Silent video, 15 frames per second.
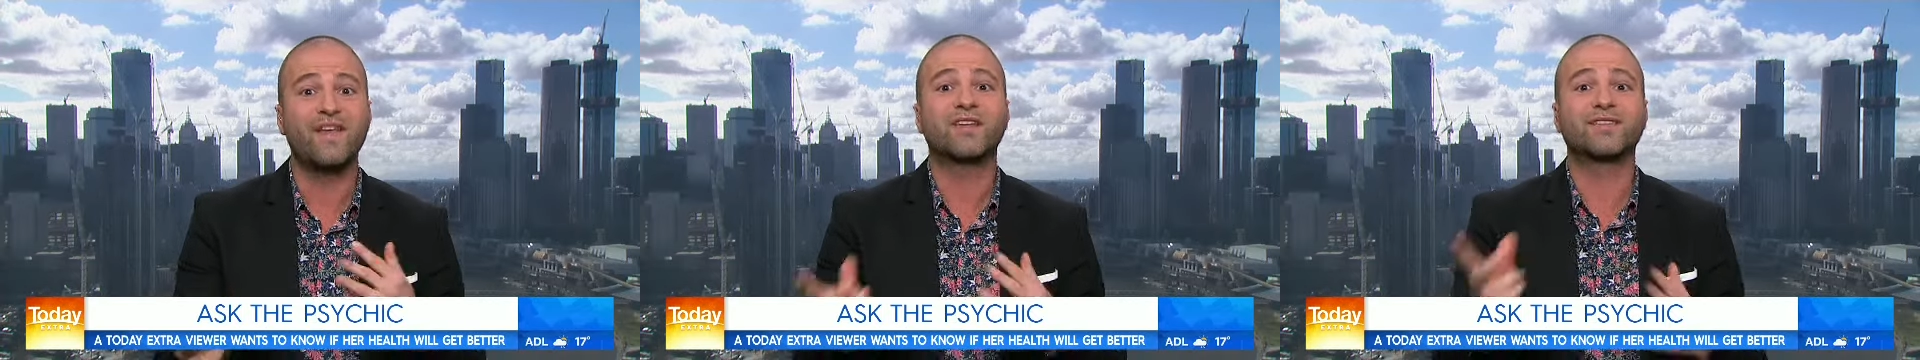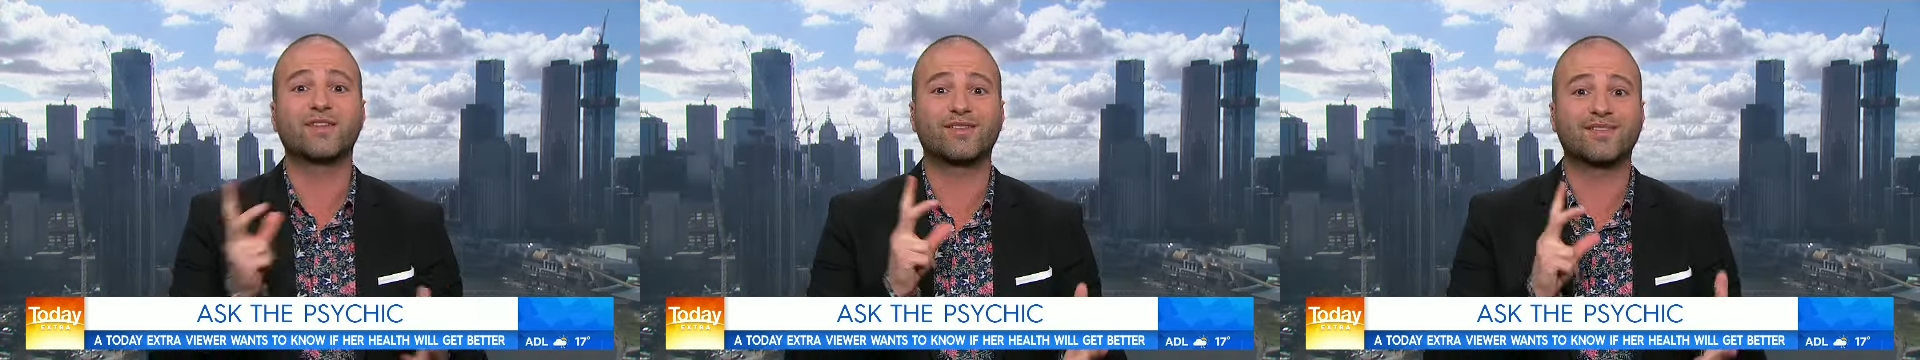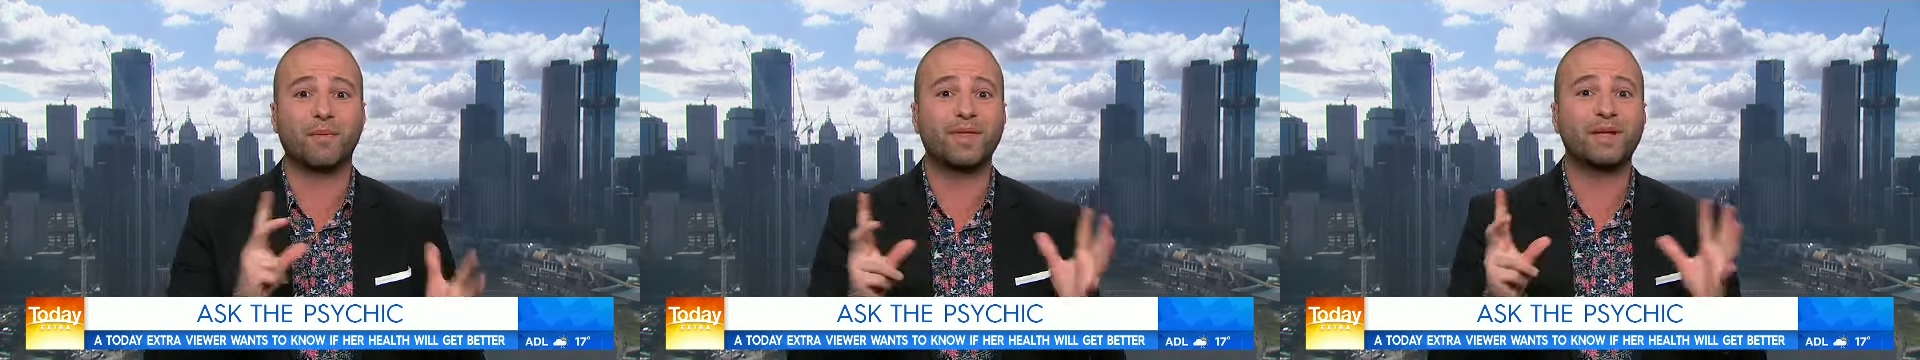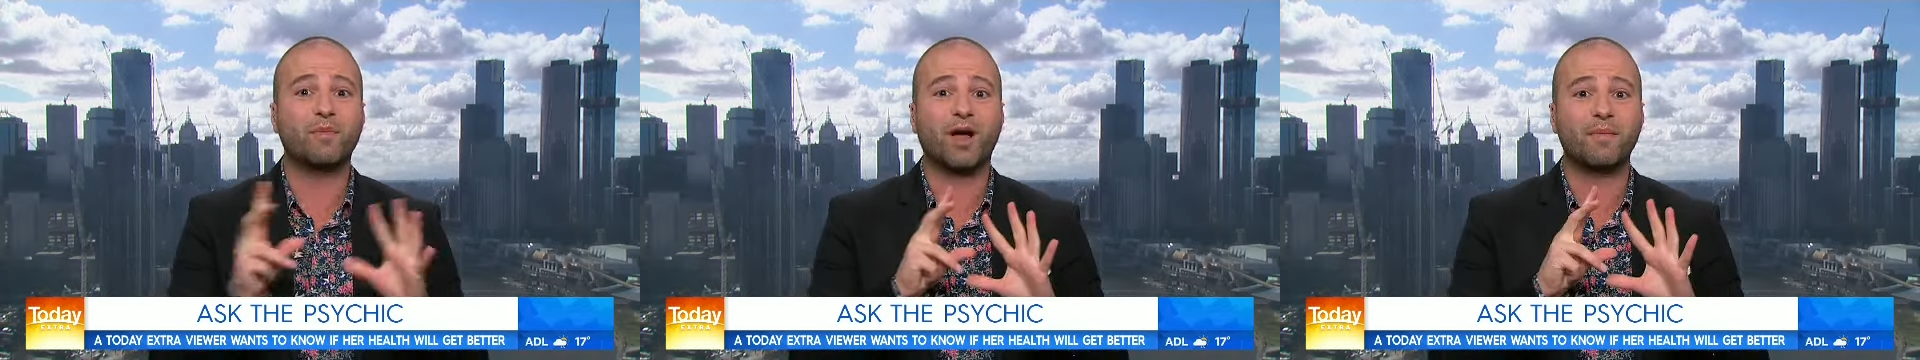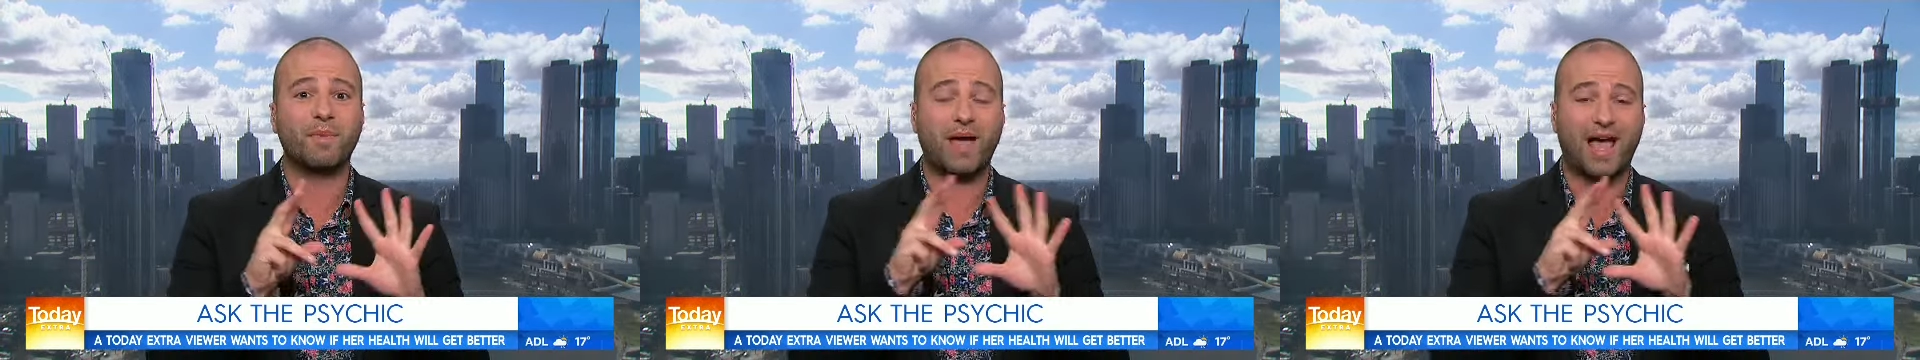So something
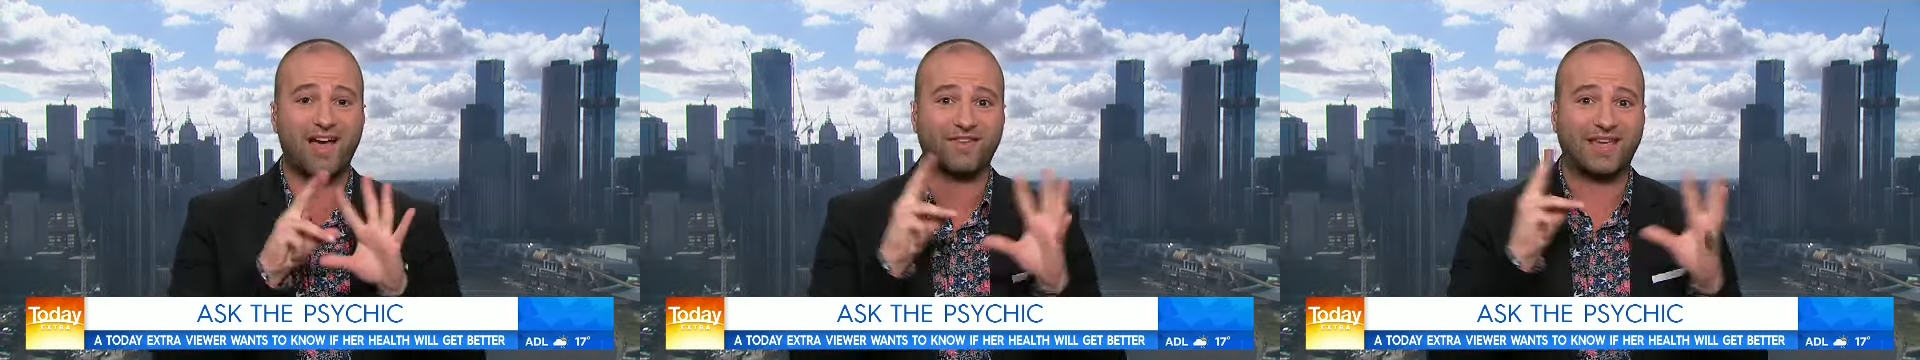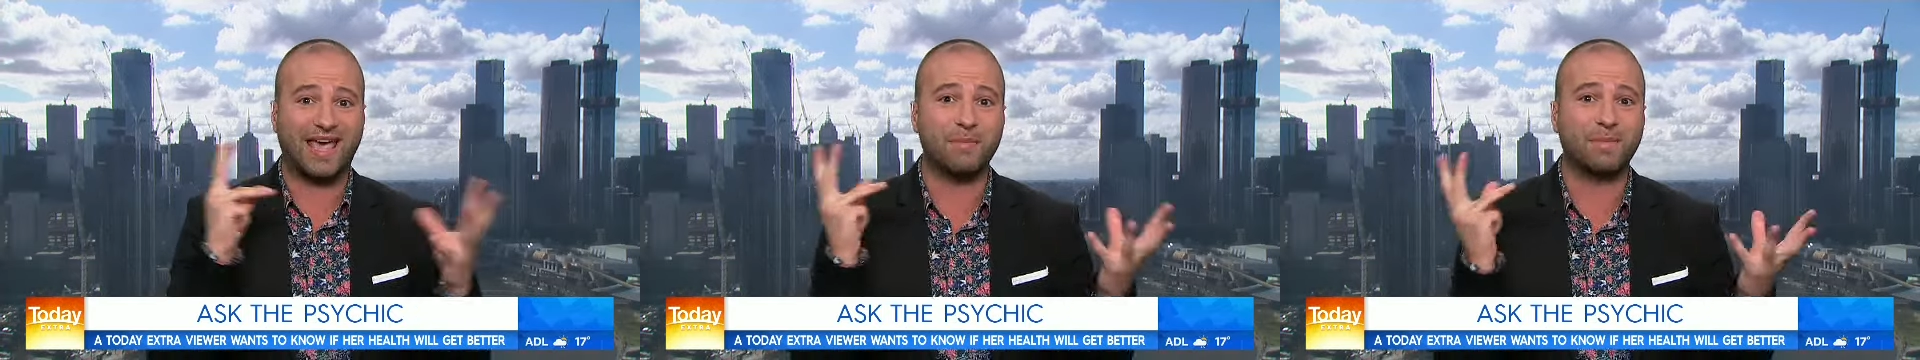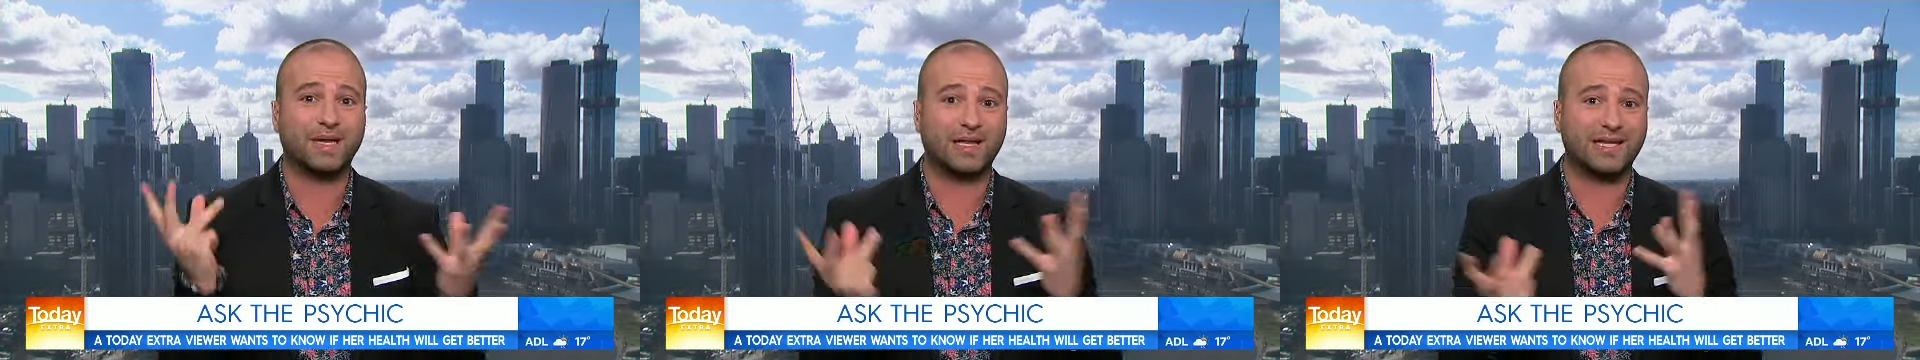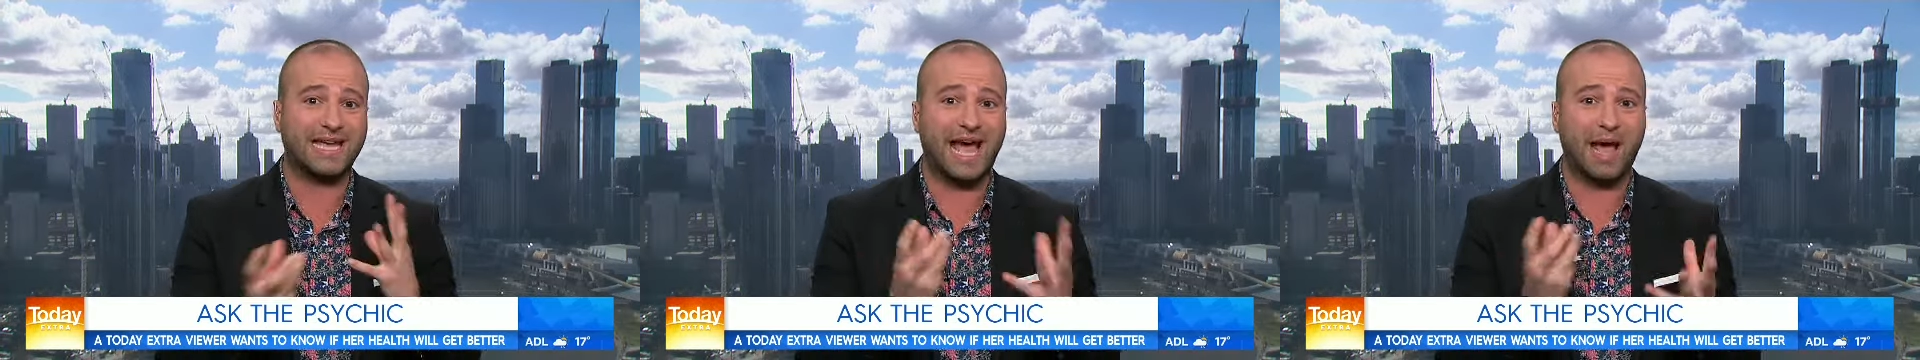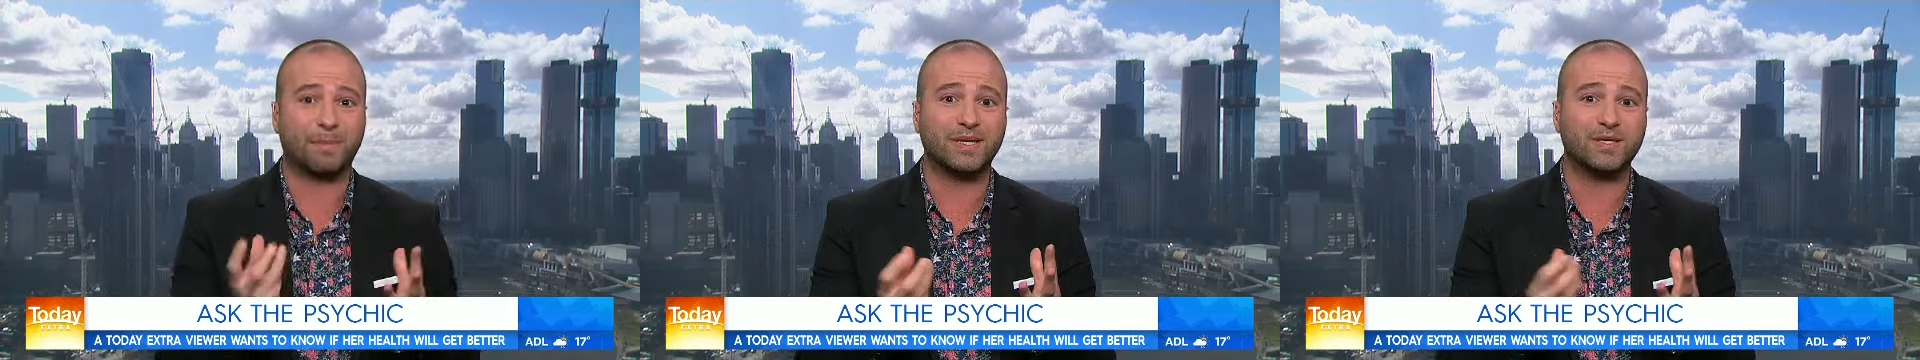might have chemically
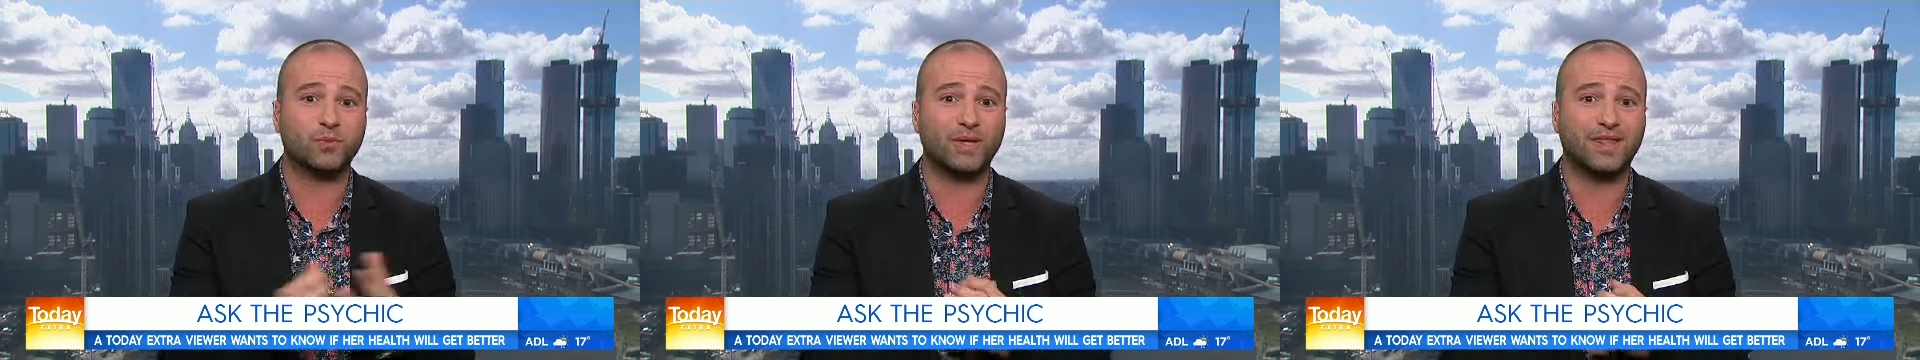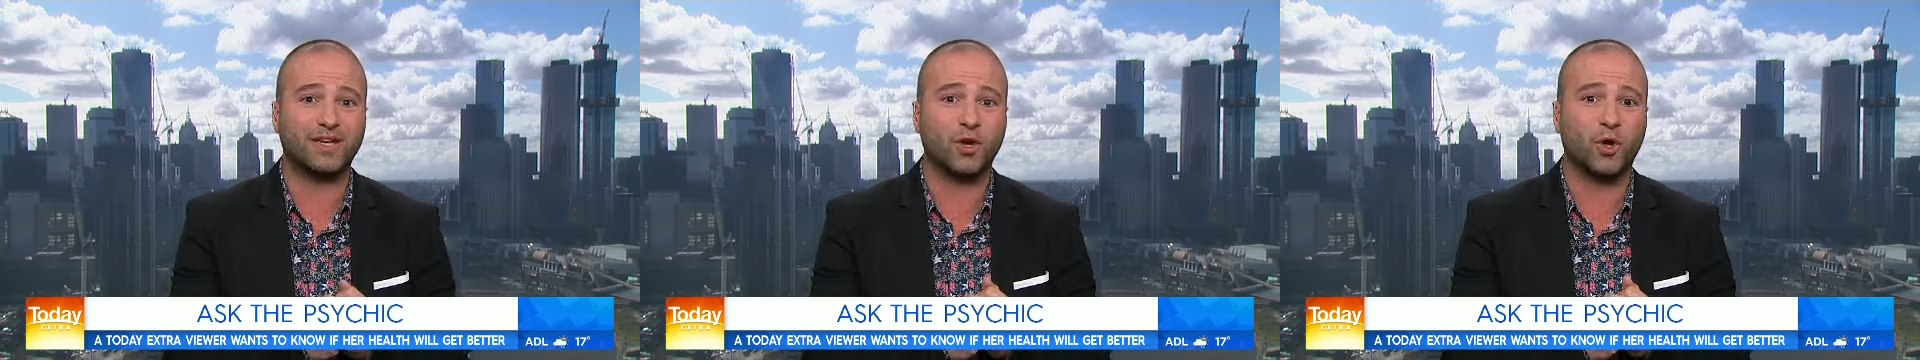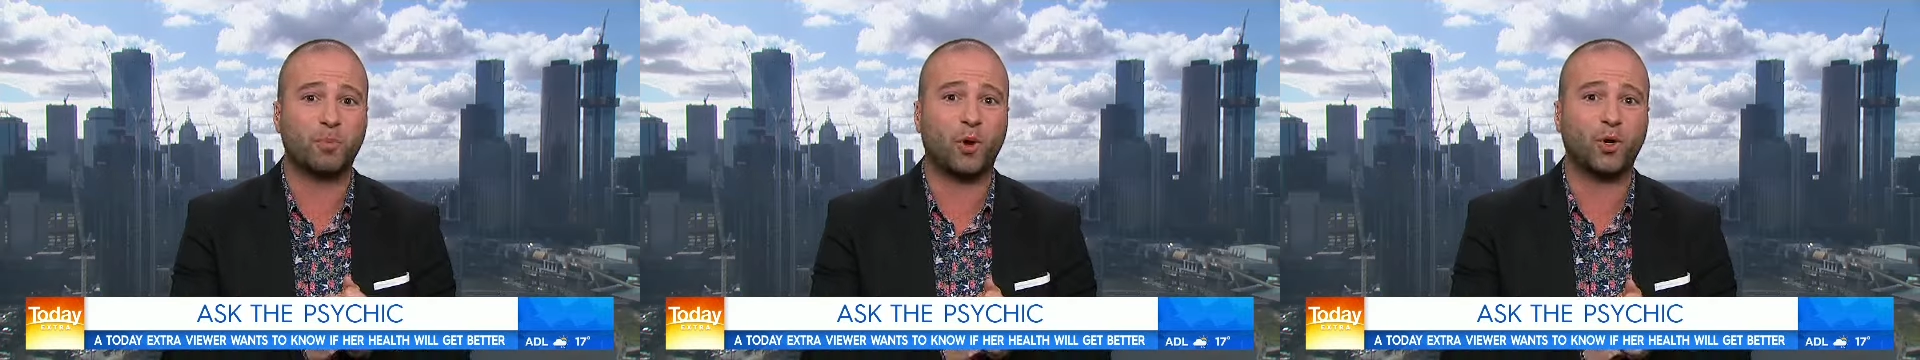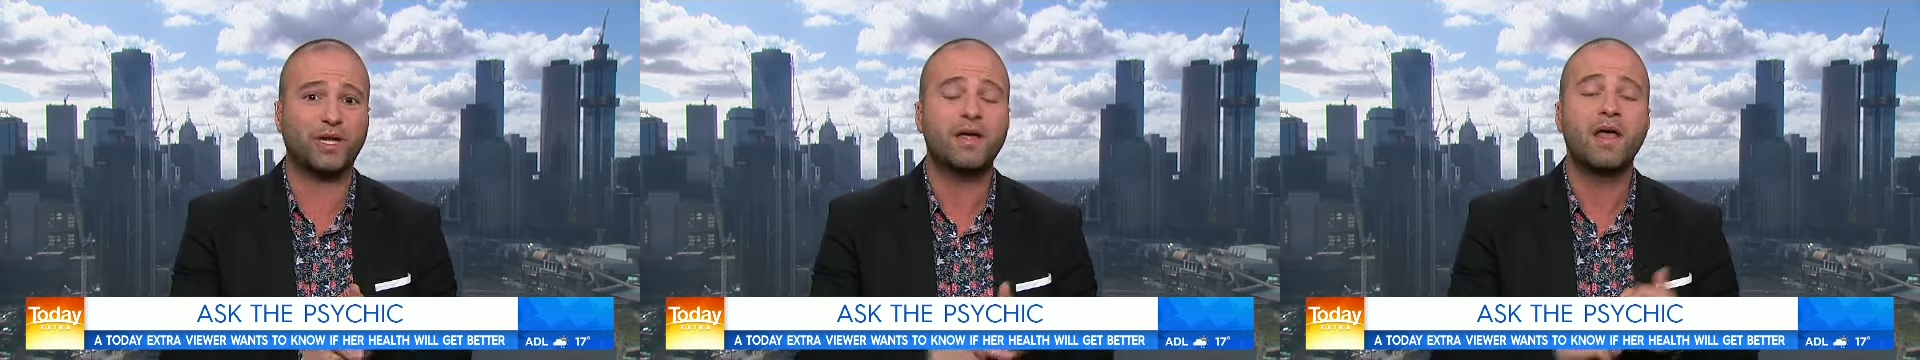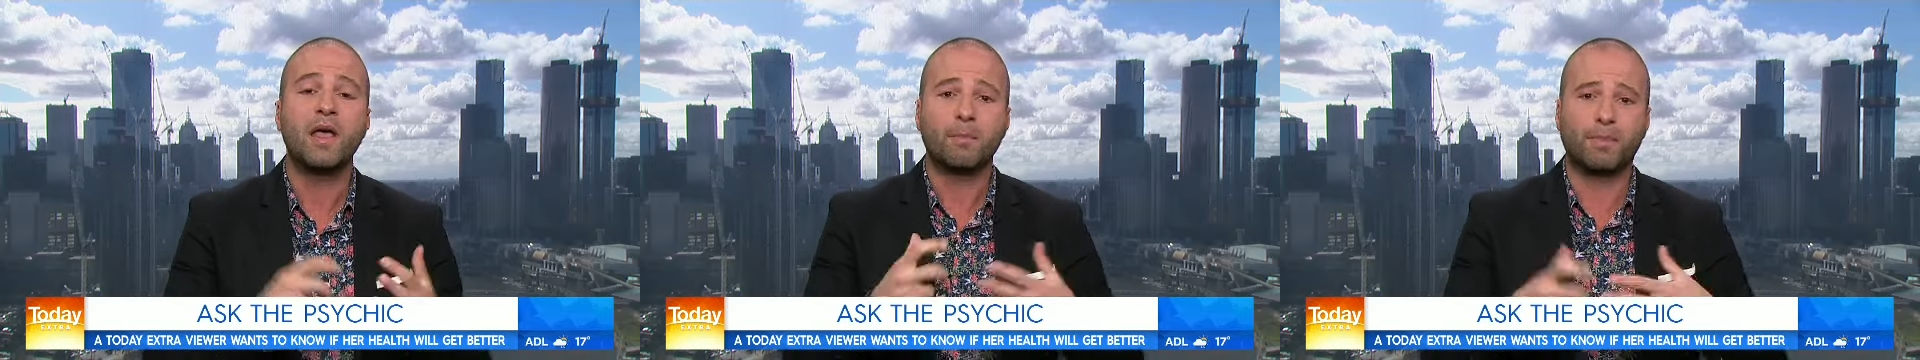happened within her body,